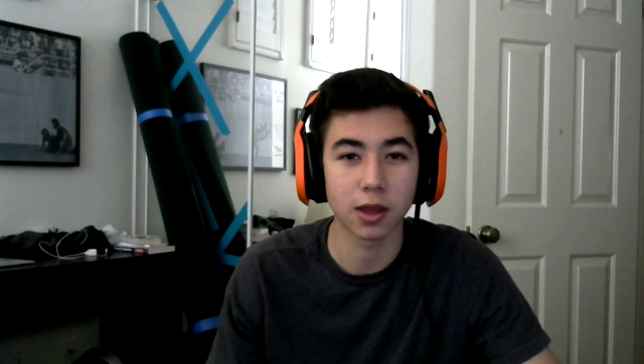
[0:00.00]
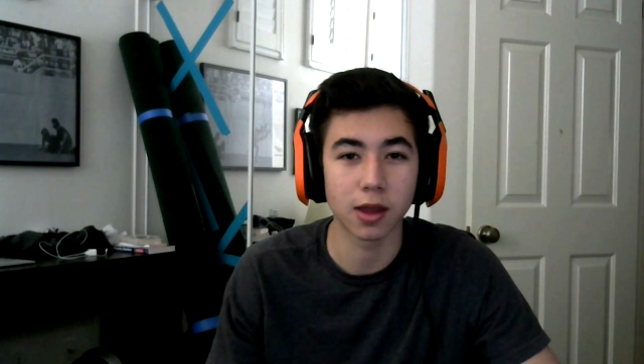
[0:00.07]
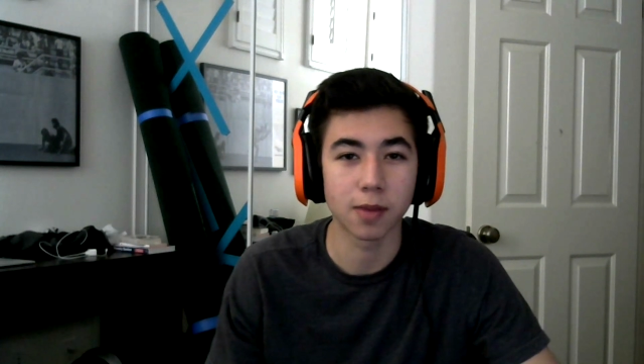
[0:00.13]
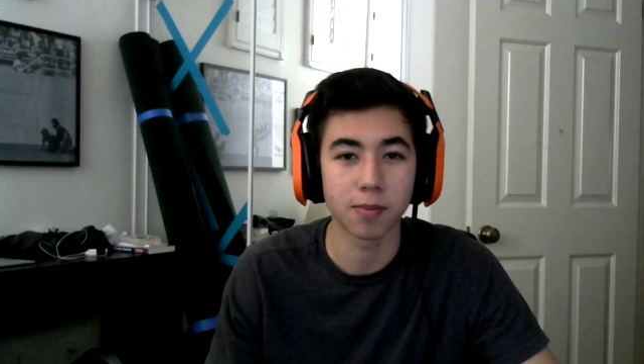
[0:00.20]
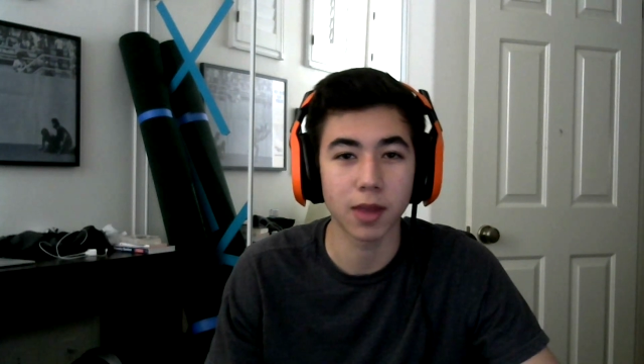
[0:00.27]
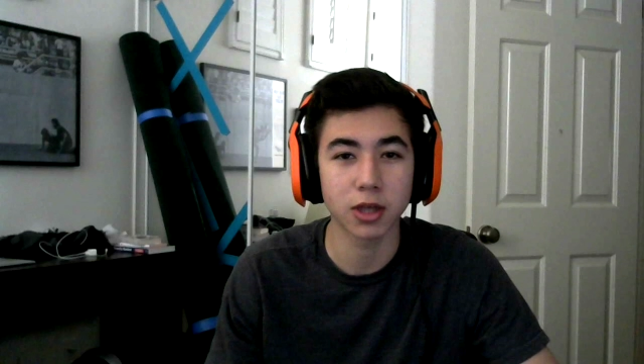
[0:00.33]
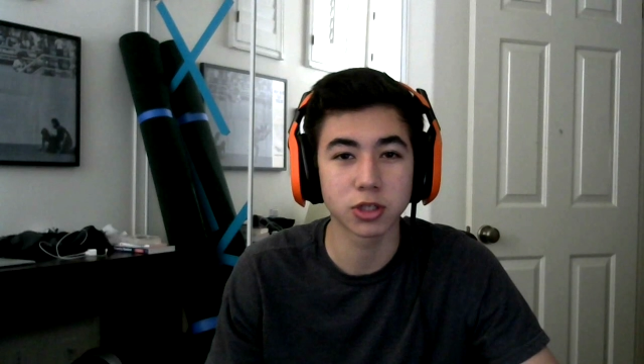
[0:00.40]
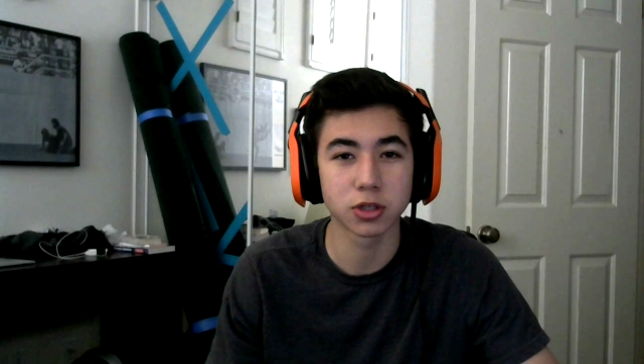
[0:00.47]
and
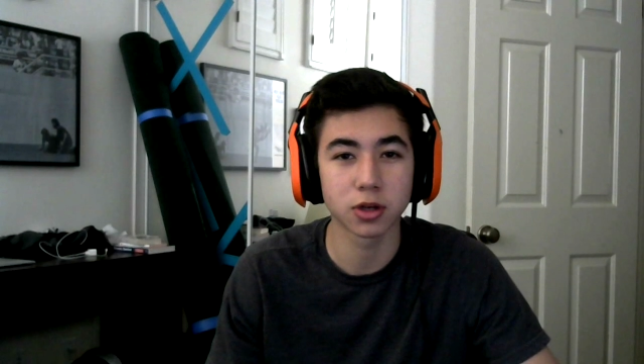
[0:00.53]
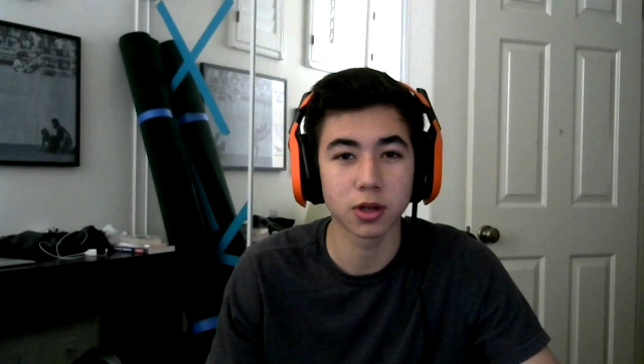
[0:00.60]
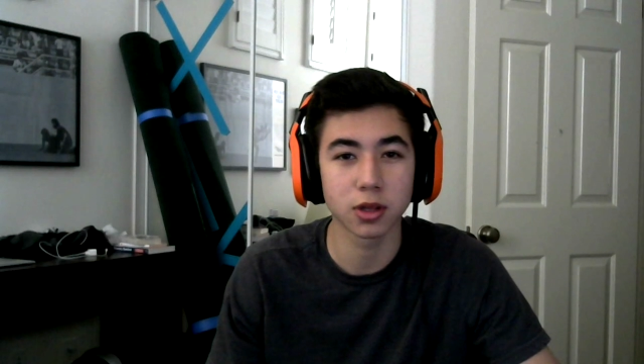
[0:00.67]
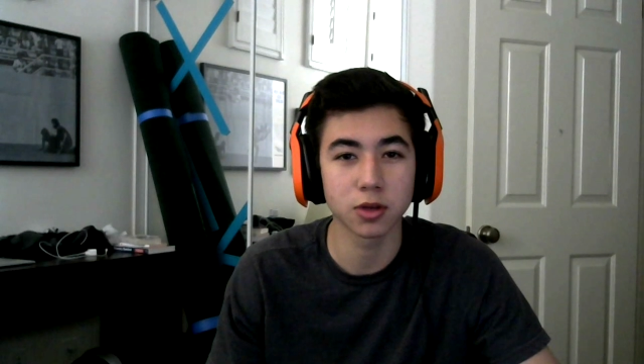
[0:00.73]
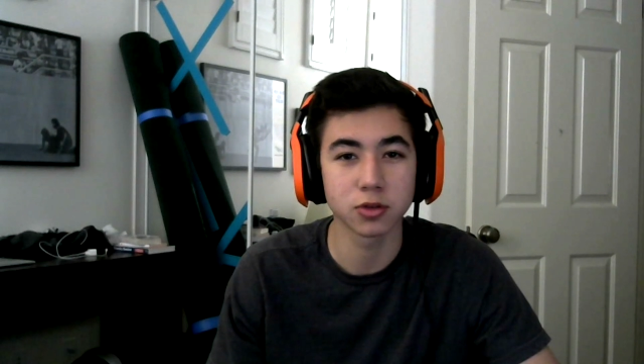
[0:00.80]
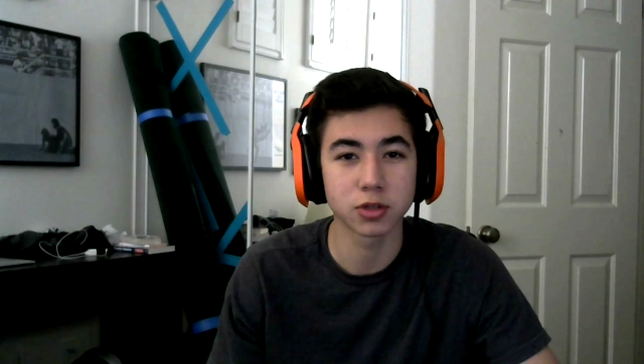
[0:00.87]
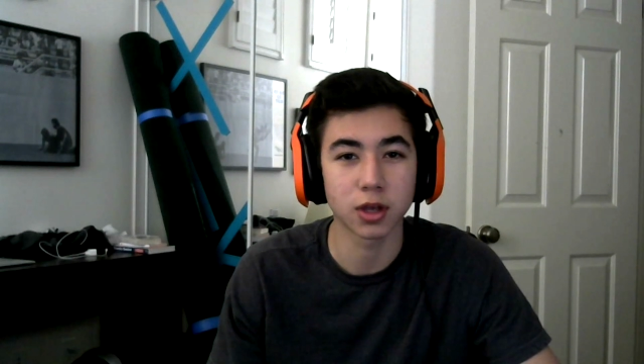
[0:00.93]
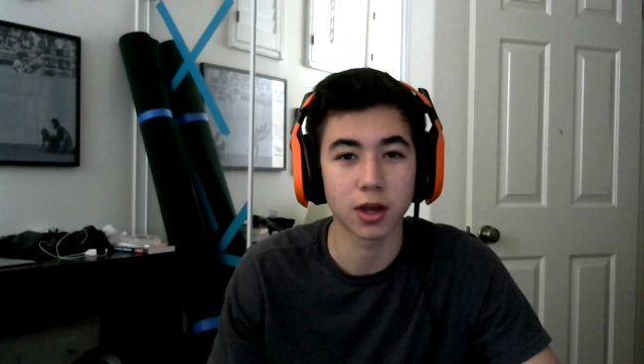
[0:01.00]
make sure to
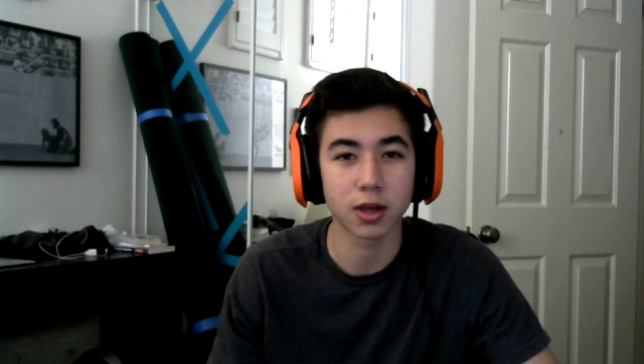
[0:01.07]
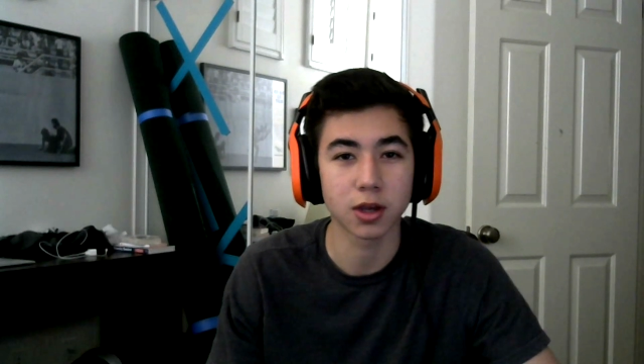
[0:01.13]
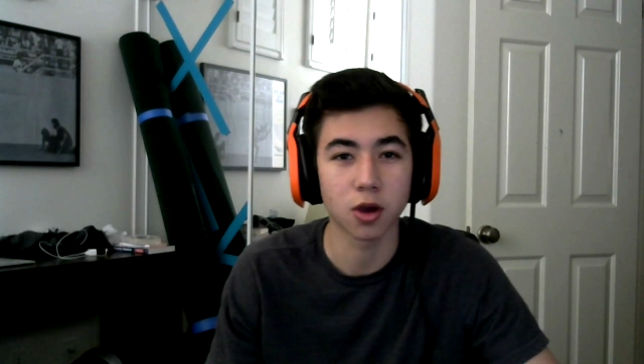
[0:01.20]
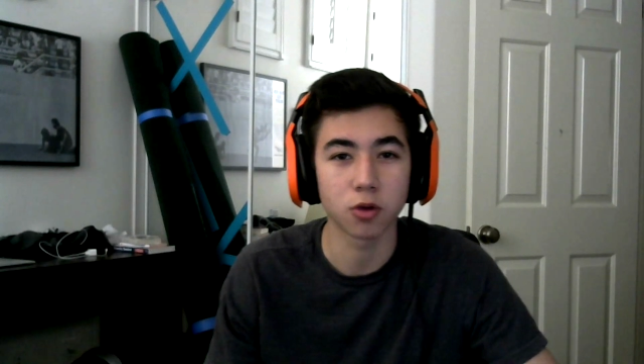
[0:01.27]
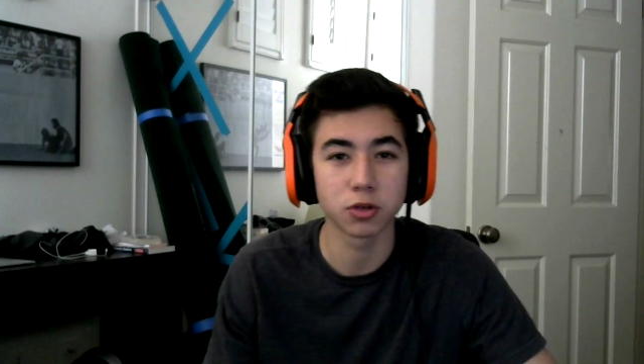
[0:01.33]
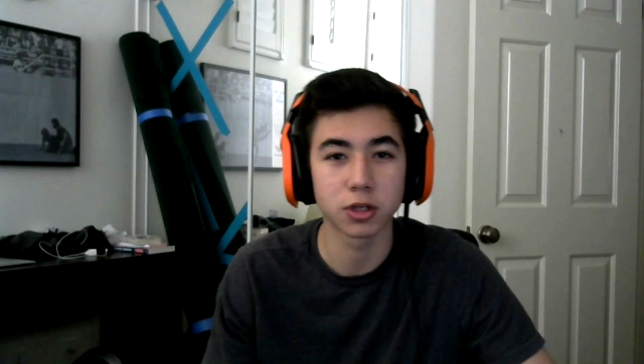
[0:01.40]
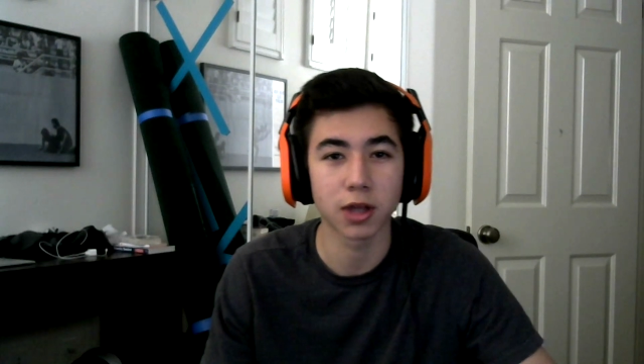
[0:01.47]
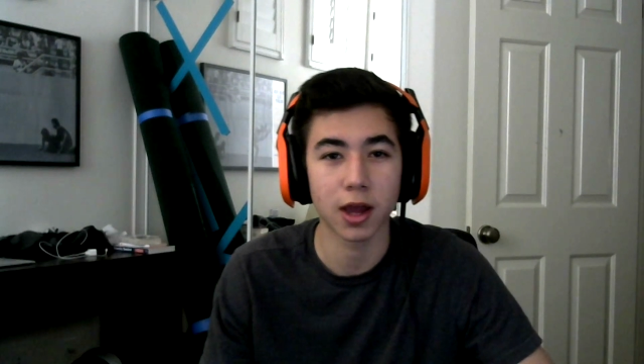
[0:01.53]
use a uh,
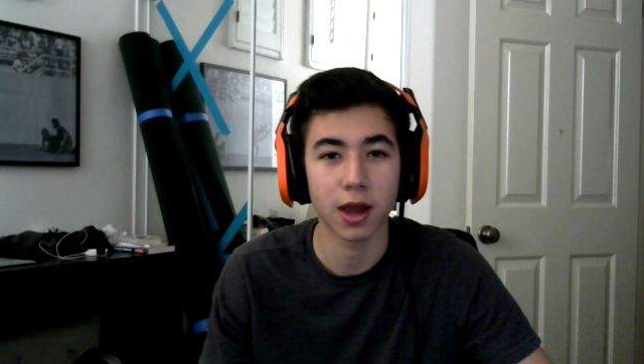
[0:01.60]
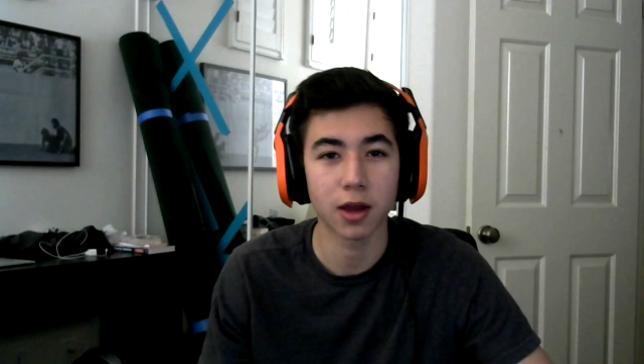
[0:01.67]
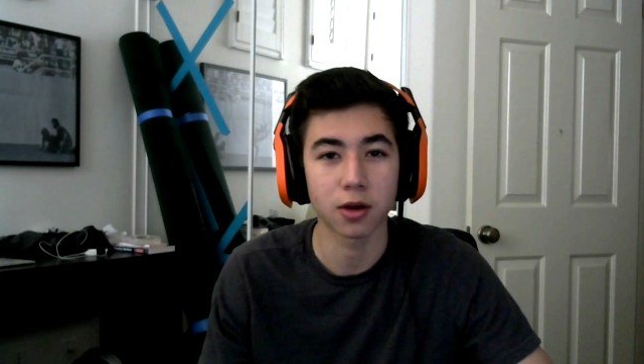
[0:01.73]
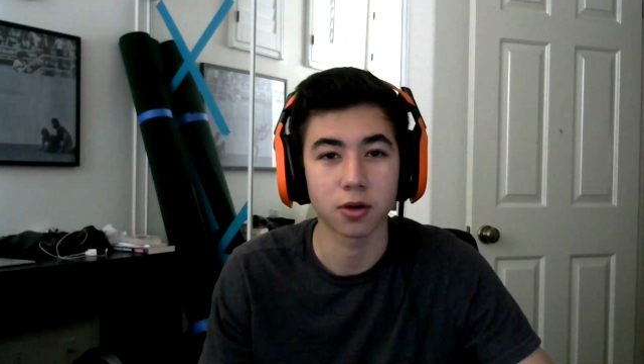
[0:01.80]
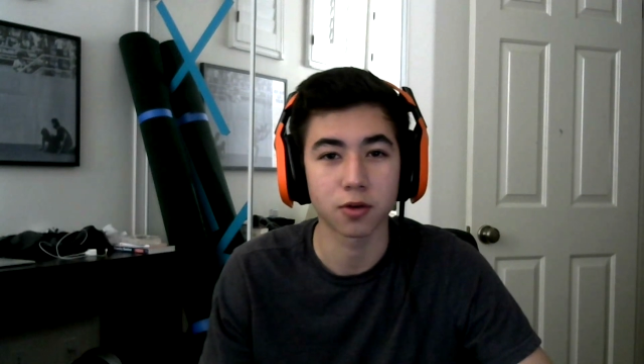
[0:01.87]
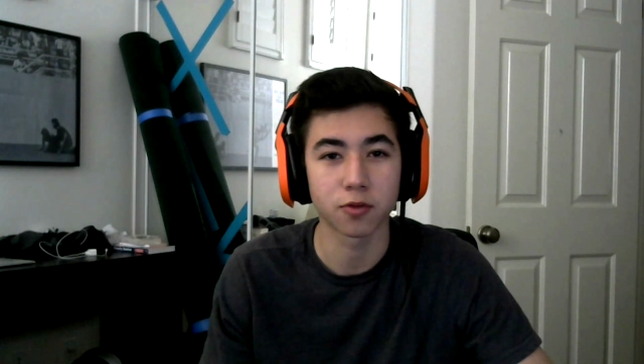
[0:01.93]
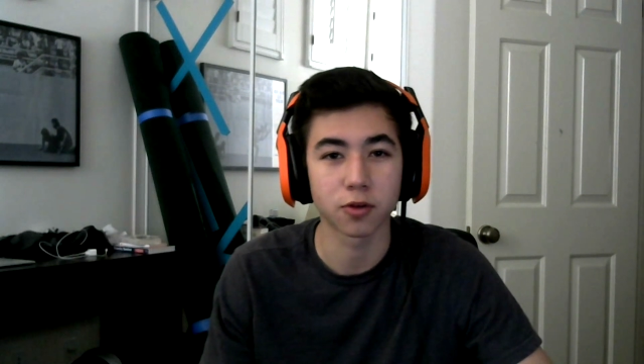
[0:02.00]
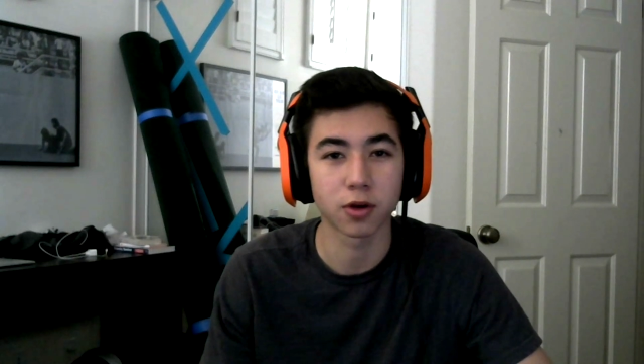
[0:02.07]
code
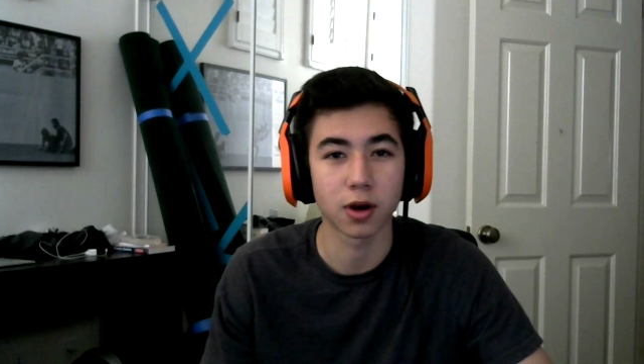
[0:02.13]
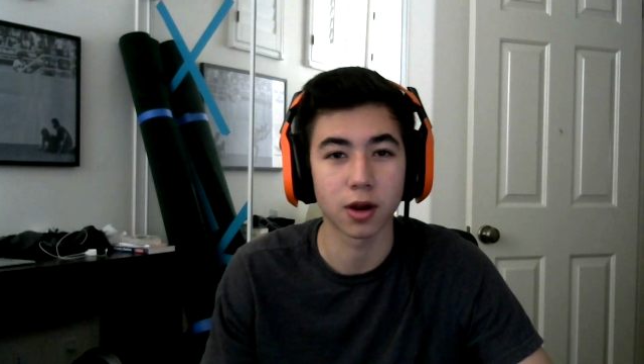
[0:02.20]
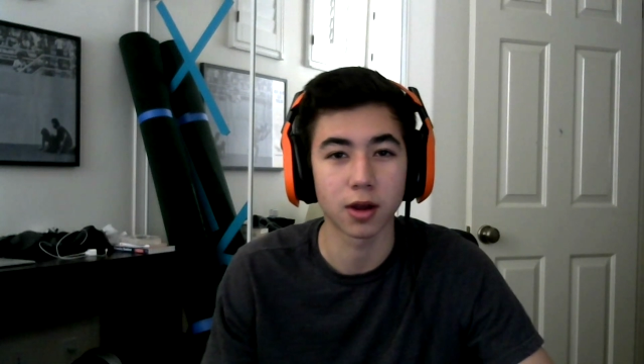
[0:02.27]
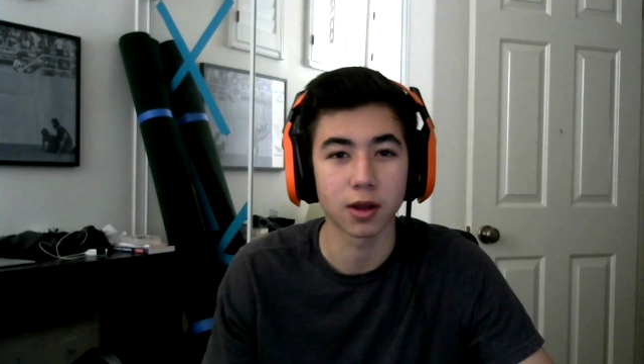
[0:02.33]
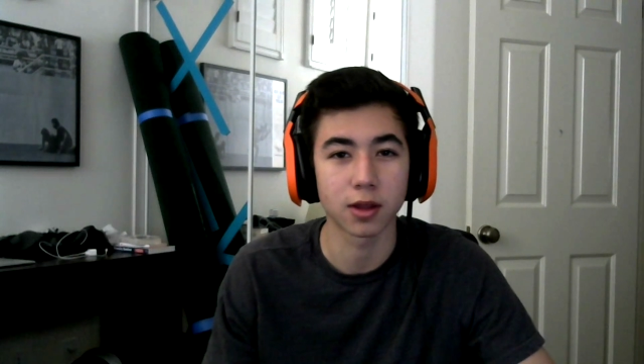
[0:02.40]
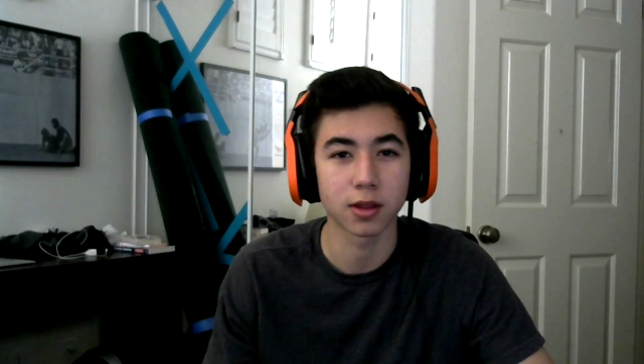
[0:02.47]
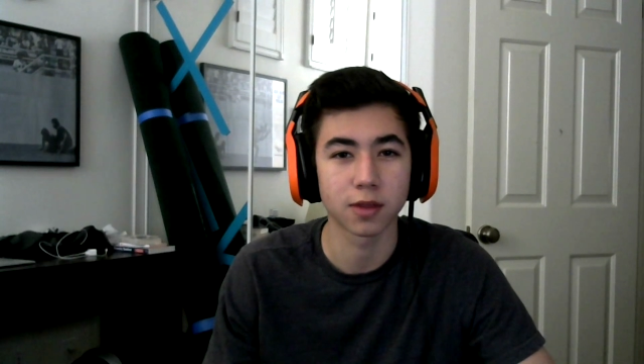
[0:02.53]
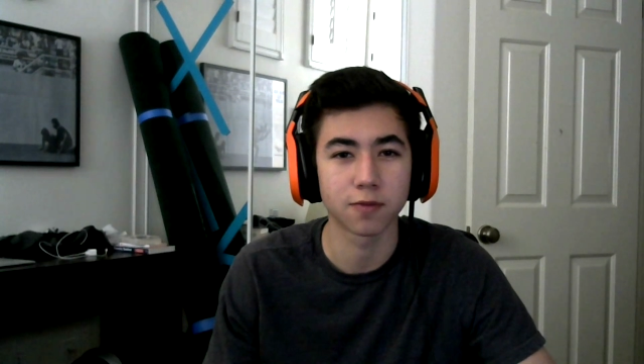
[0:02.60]
denial for uh,